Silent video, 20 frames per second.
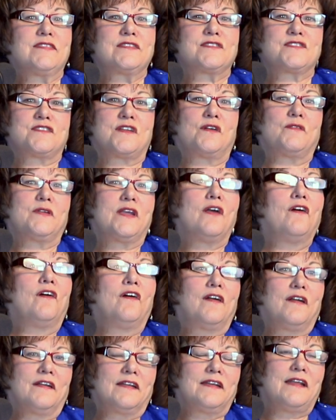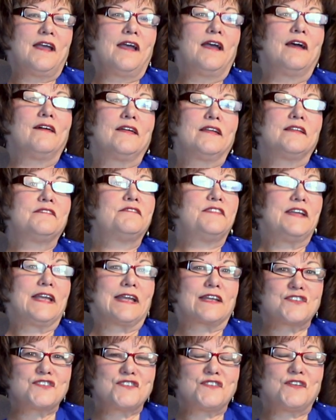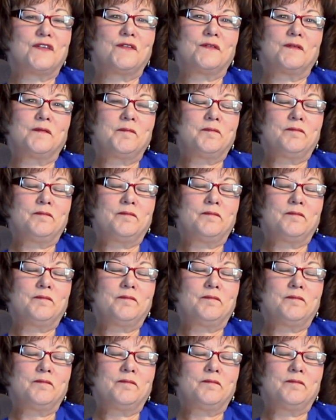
the Stony Heart and how it affects you.